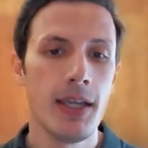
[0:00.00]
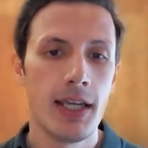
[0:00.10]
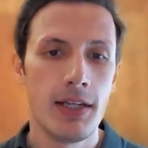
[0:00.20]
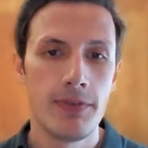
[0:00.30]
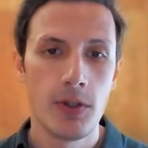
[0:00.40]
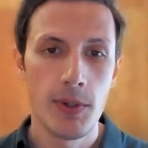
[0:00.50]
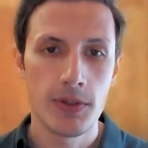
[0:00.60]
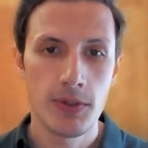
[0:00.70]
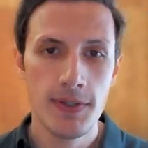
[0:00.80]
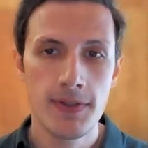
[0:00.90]
And if you go
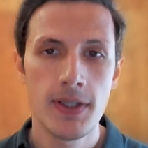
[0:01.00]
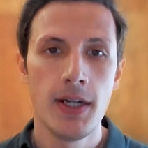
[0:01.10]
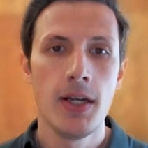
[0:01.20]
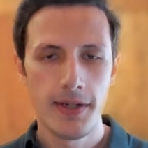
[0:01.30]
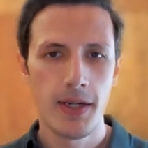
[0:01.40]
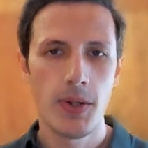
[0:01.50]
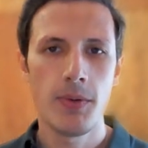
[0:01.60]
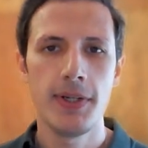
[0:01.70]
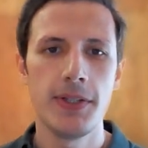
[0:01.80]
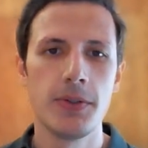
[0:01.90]
into it, now
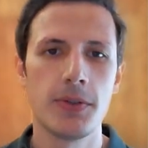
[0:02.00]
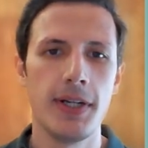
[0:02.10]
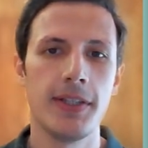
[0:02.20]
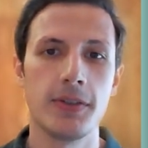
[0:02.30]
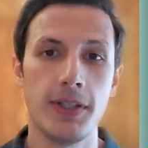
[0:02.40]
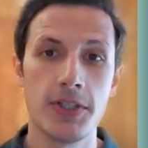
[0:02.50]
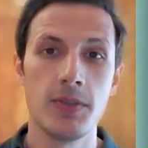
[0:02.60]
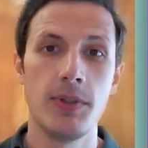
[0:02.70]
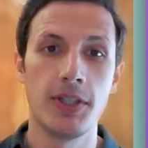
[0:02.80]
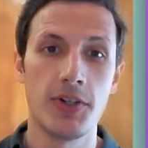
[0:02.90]
here we need to create a connection
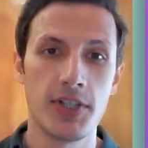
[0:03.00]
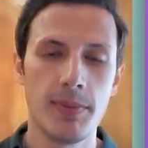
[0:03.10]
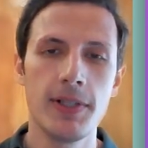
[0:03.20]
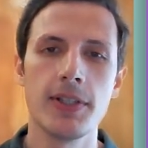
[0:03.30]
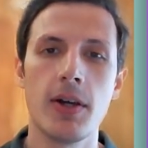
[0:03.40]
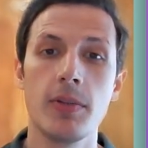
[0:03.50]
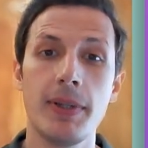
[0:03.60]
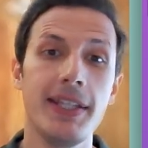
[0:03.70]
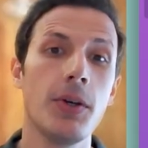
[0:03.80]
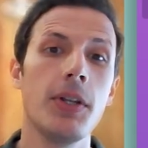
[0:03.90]
with our Gmail. Now,
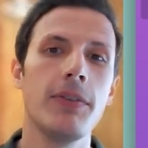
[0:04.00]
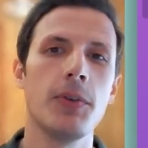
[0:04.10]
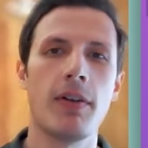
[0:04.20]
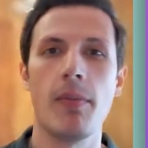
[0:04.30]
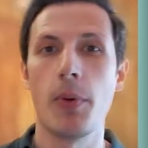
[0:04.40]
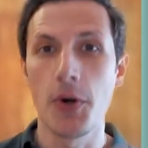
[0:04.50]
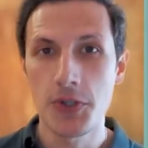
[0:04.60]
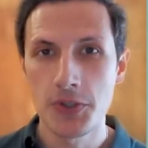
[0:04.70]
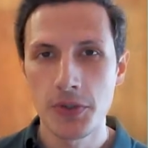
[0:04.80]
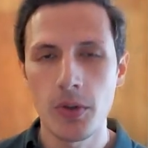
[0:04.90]
depending on if you have a
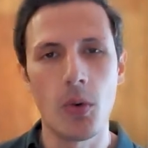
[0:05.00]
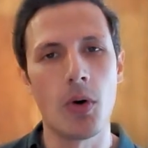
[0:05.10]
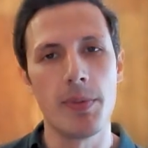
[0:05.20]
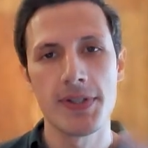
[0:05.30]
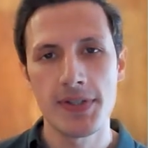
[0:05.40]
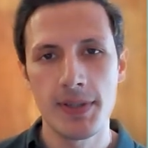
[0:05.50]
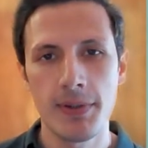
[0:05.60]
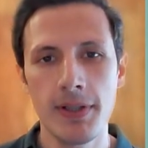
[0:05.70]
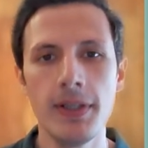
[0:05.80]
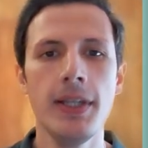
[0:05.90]
personal or business
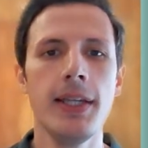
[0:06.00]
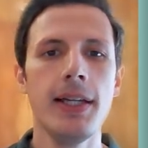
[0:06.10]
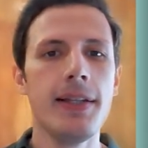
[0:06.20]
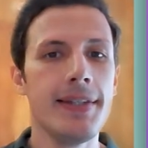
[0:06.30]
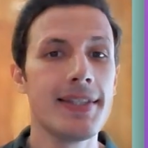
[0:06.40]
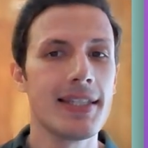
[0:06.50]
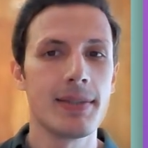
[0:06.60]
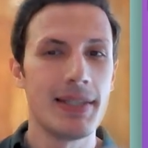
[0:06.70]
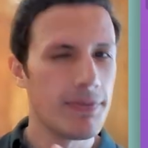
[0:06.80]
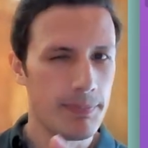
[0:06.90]
email, this is
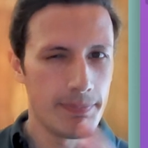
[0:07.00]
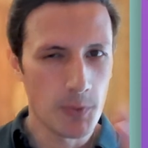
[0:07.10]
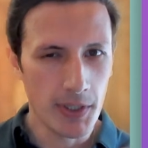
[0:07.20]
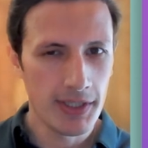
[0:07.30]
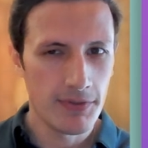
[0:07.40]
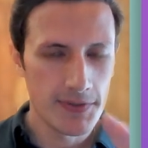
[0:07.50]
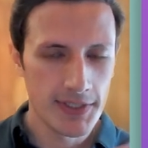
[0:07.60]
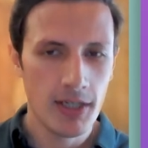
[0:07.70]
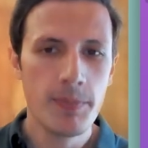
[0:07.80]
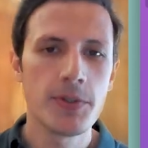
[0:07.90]
quite a different
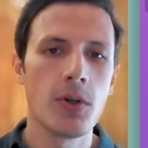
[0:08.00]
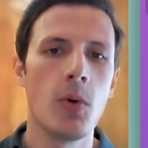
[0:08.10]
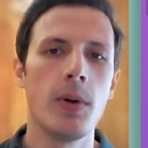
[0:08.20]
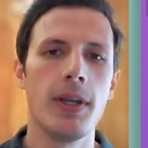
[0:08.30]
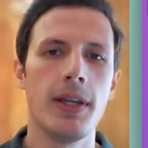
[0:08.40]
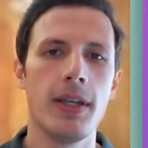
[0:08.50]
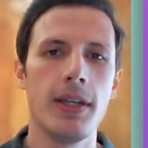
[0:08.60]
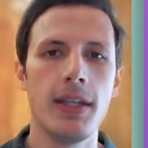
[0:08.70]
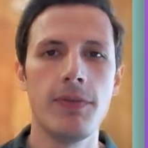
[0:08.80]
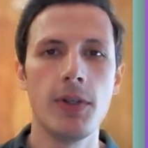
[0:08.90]
setup. So
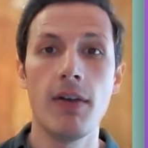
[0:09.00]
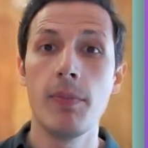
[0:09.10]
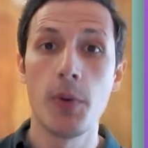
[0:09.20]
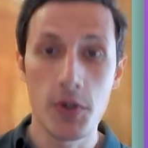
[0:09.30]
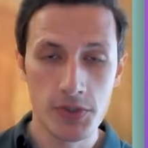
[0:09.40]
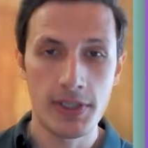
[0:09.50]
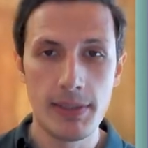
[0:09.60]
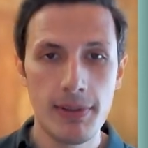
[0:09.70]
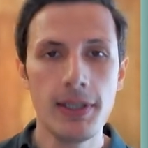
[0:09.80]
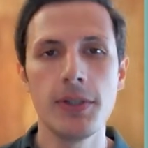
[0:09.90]
if you have a personal
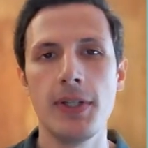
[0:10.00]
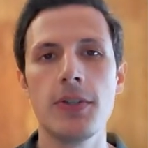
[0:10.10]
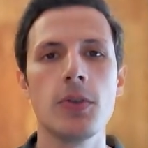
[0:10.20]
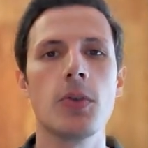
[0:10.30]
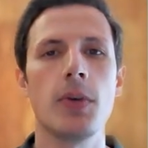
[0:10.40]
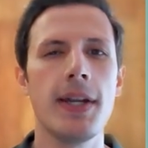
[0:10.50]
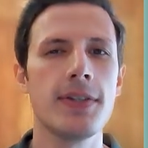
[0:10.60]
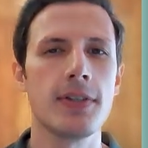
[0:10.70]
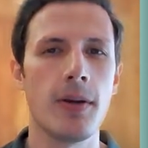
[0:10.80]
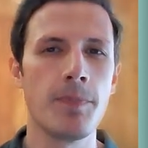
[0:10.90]
email, you need to create
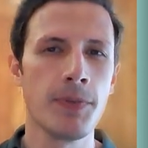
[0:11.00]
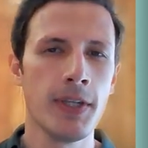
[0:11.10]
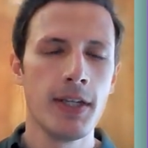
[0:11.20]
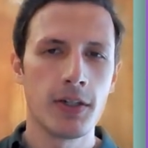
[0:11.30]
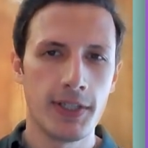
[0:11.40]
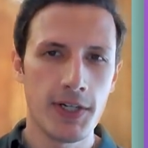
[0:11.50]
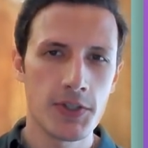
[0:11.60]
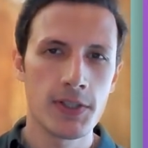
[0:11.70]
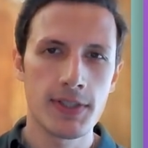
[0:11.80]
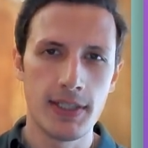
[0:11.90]
some
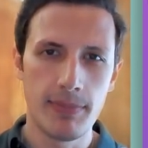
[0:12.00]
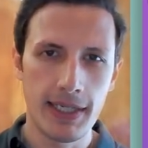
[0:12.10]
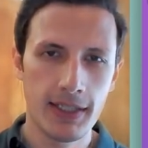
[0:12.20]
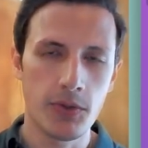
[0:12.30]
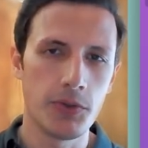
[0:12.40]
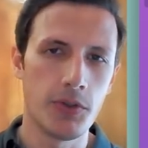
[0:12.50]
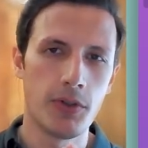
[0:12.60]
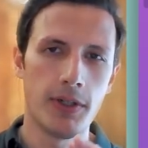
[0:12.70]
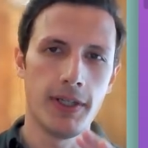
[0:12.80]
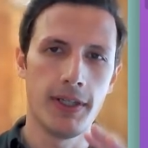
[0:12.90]
credentials in the backend on
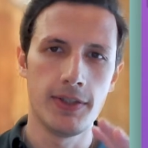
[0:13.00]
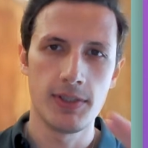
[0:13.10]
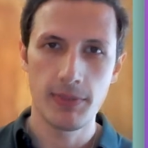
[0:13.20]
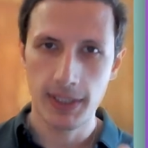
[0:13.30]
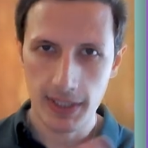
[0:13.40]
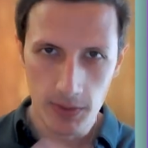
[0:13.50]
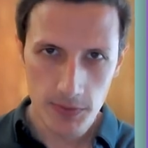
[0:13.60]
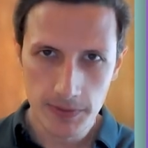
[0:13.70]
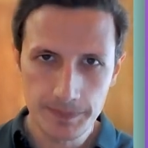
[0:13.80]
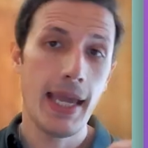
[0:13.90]
your Gmail
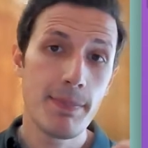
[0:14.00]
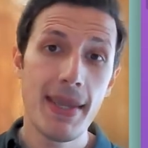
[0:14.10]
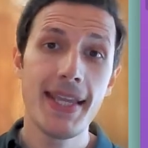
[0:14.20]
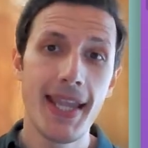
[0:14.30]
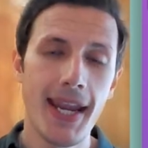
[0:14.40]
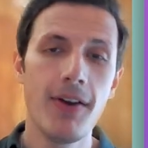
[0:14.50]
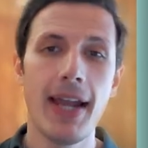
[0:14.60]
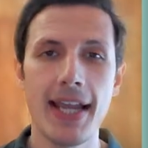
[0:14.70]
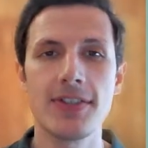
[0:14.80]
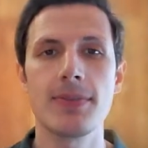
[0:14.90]
account. And Make here
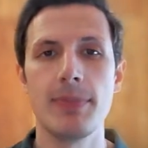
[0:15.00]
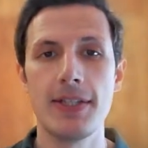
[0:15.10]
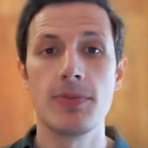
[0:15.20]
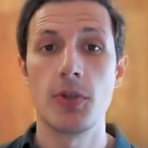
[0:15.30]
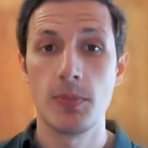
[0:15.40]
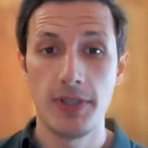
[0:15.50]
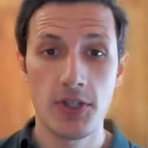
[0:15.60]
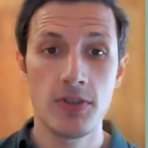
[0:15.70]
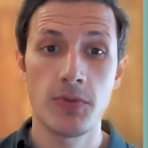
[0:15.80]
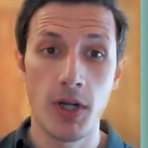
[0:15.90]
has made some
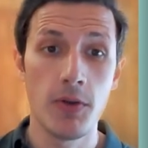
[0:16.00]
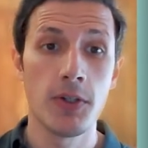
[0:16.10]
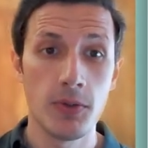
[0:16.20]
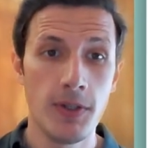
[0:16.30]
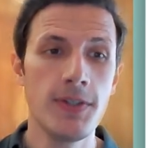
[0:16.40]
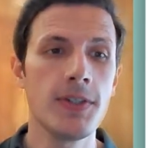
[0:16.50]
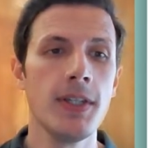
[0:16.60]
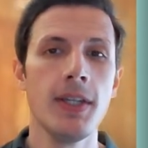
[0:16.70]
documentation for how you can do this.